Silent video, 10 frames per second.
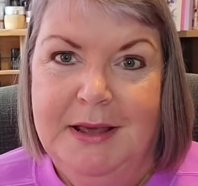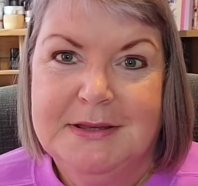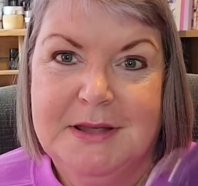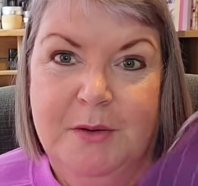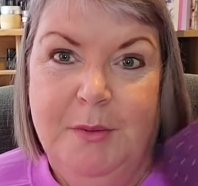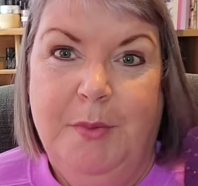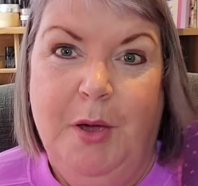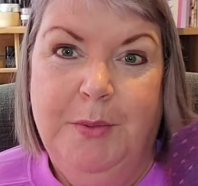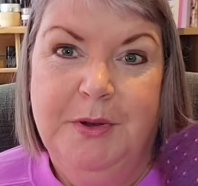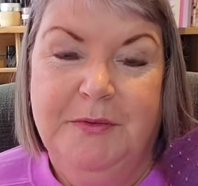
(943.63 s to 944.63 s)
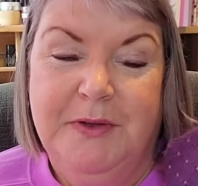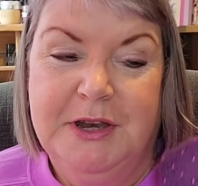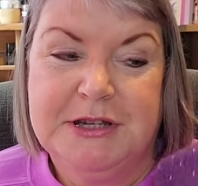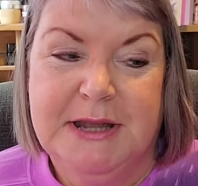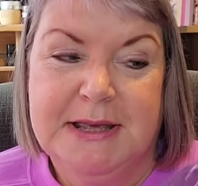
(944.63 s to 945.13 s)
So I'm hoping to
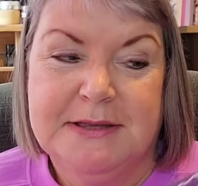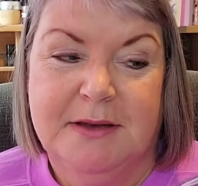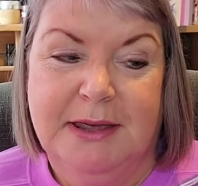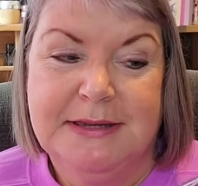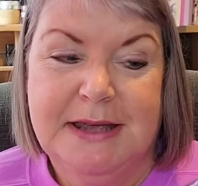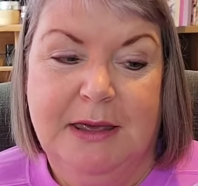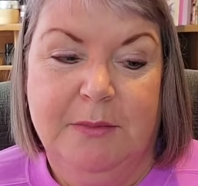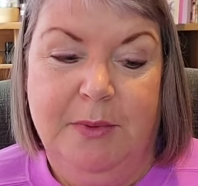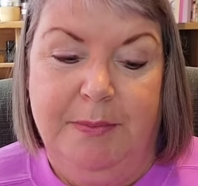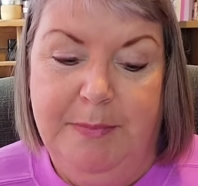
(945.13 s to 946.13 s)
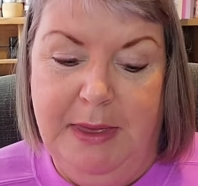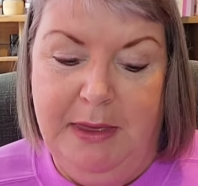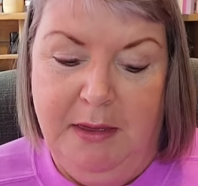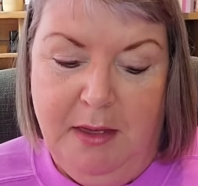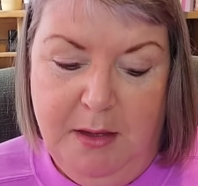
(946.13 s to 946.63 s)
finish this so I can take it with me,
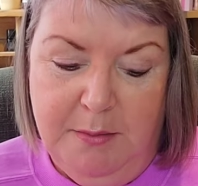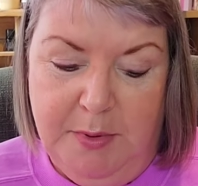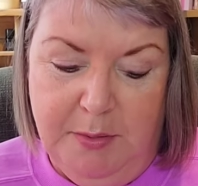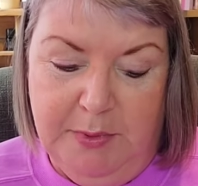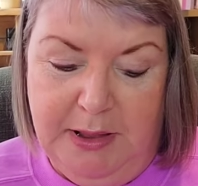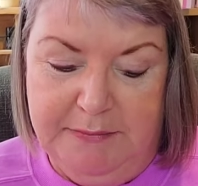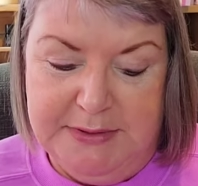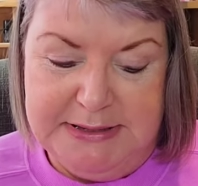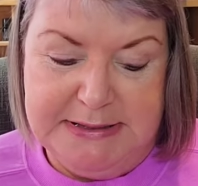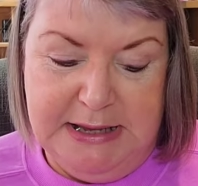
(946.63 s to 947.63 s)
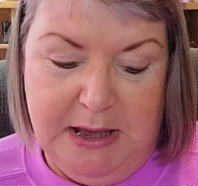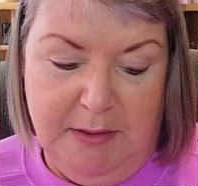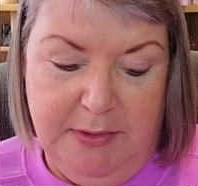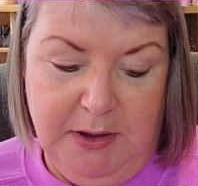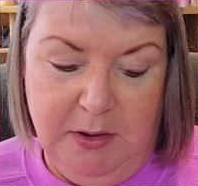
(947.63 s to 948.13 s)
but we'll have to see
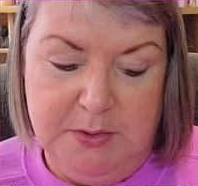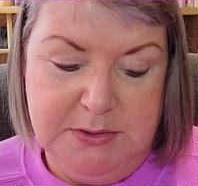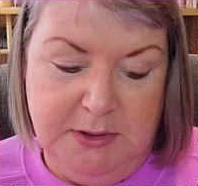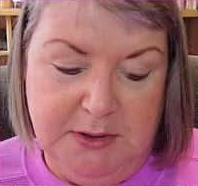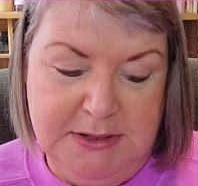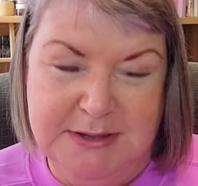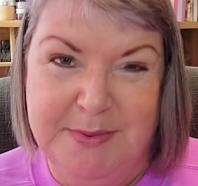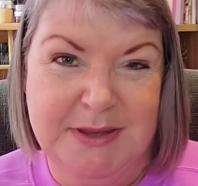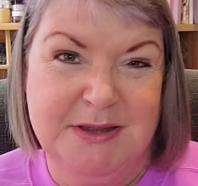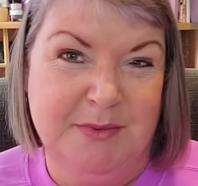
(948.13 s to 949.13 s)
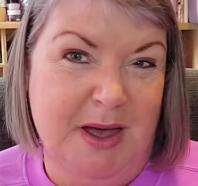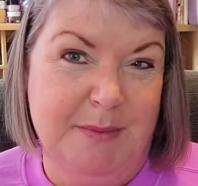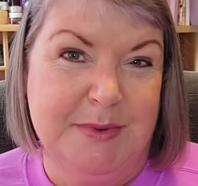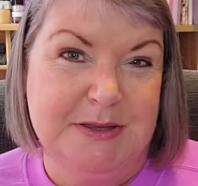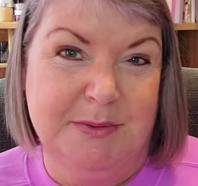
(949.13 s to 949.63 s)
how that goes on. This depends on what
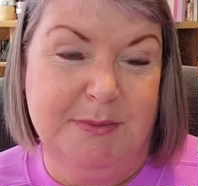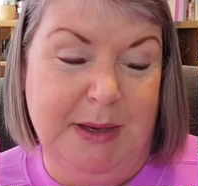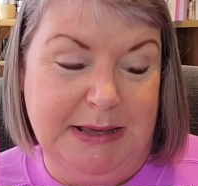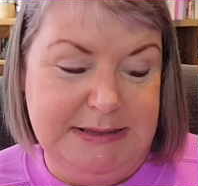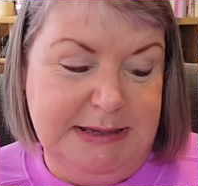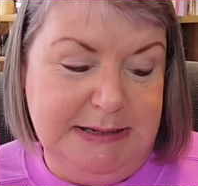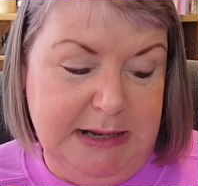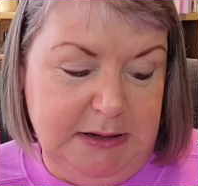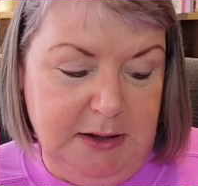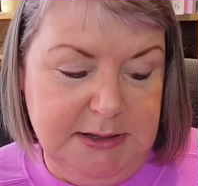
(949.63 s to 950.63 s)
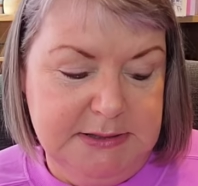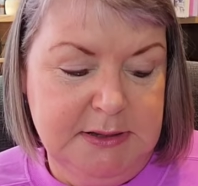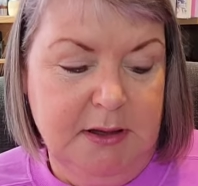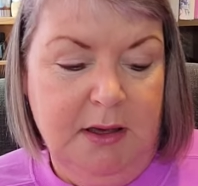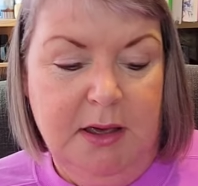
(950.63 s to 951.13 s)
happens with magazine deadlines.
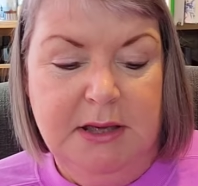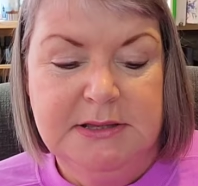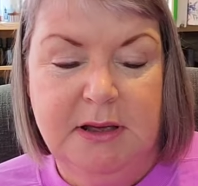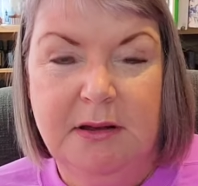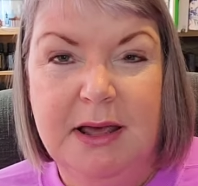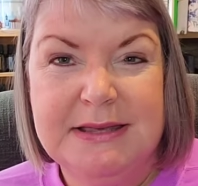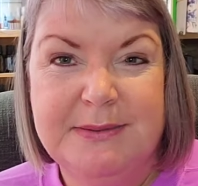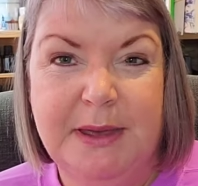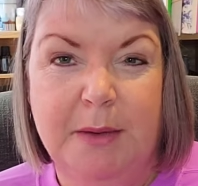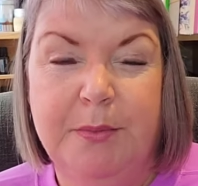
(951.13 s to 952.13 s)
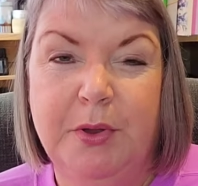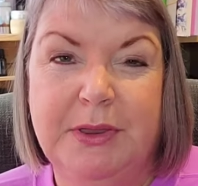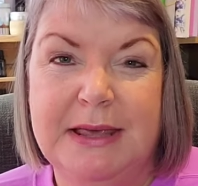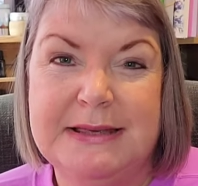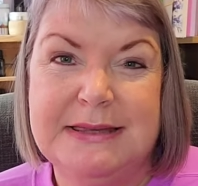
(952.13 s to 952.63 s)
So last week I put
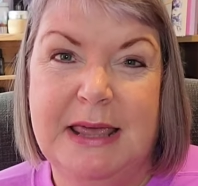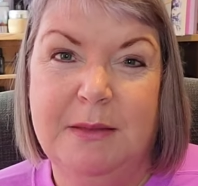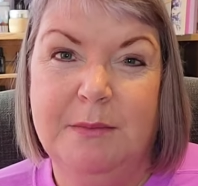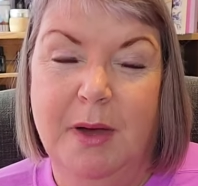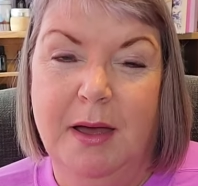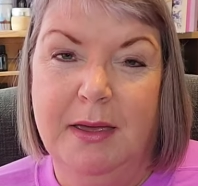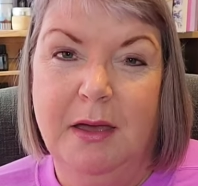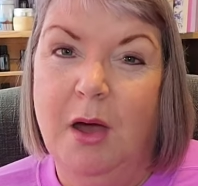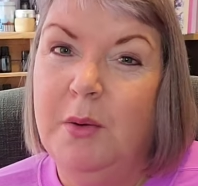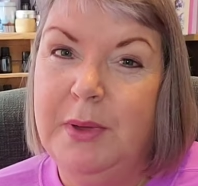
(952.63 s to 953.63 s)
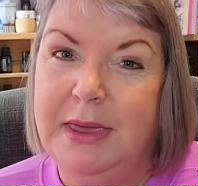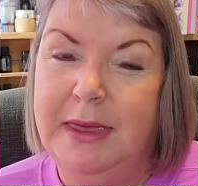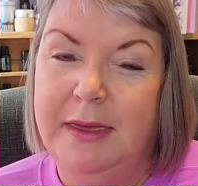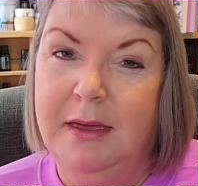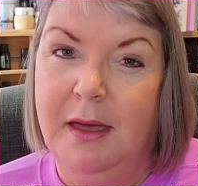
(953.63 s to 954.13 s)
this in my
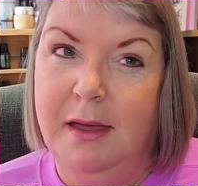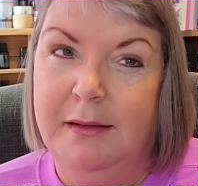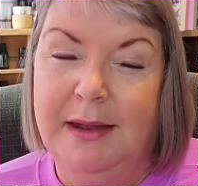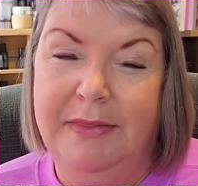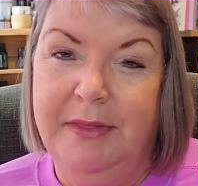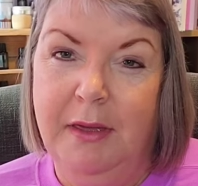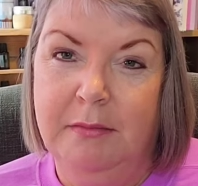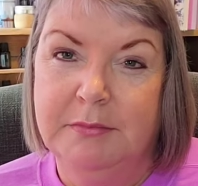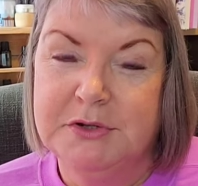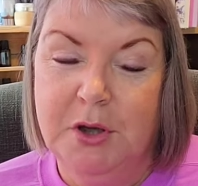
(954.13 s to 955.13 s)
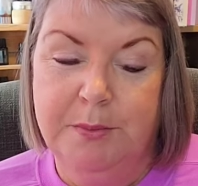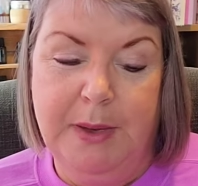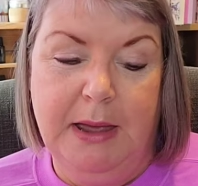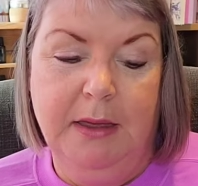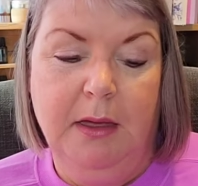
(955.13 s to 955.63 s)
Hohe leather tote
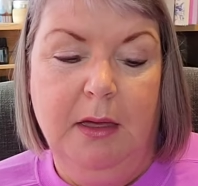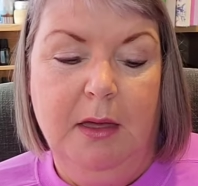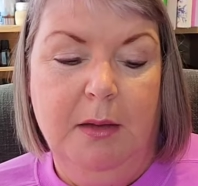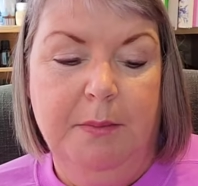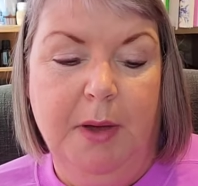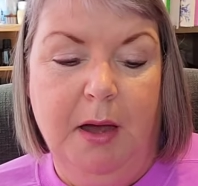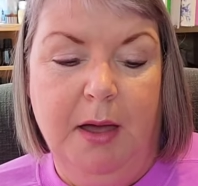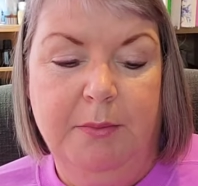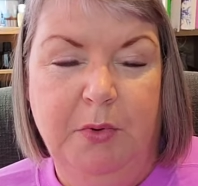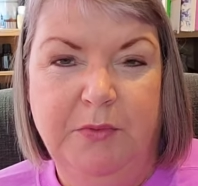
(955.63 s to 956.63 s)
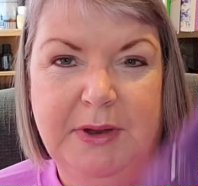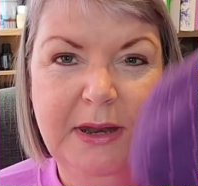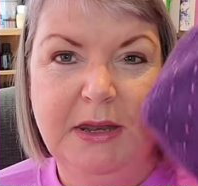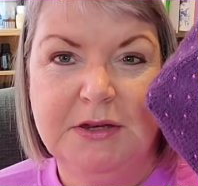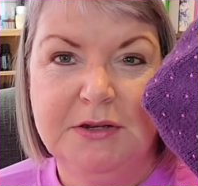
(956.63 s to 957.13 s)
bag, but I moved it
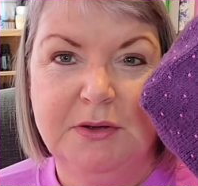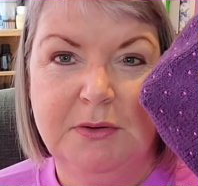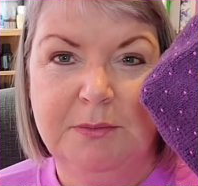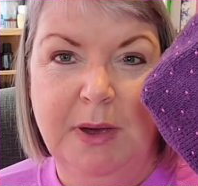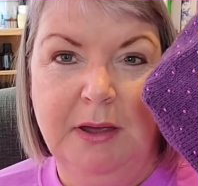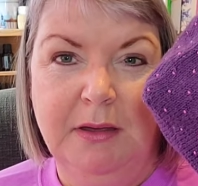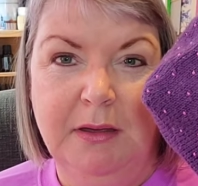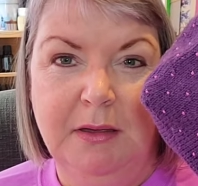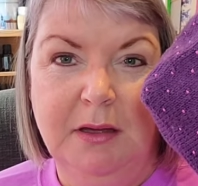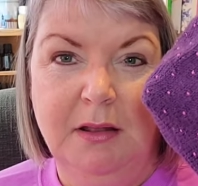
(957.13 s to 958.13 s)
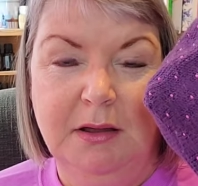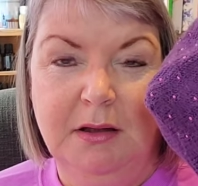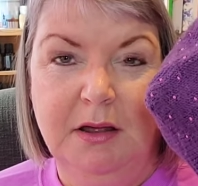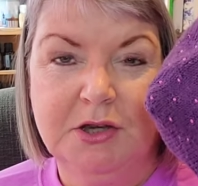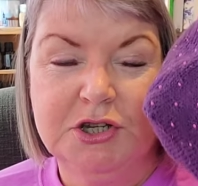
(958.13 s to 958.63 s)
into my colour
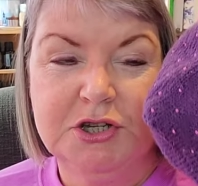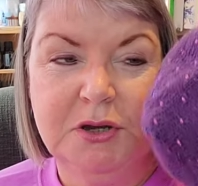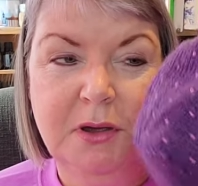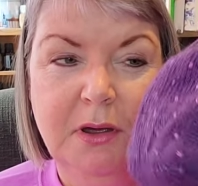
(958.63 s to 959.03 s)
clutch.